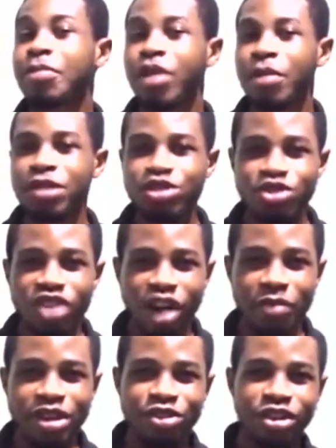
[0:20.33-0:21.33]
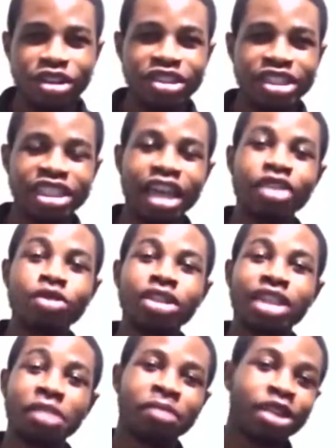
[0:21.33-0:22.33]
I promised you, I'll be introducing a
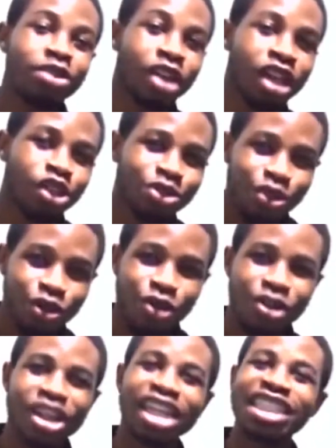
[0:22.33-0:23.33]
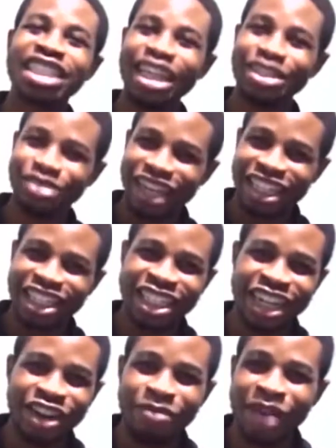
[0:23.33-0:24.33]
new segment on the show, Chat with the
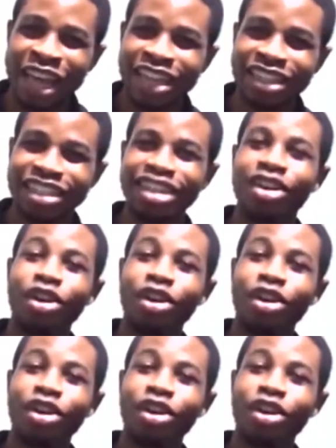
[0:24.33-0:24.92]
Engineering Mind.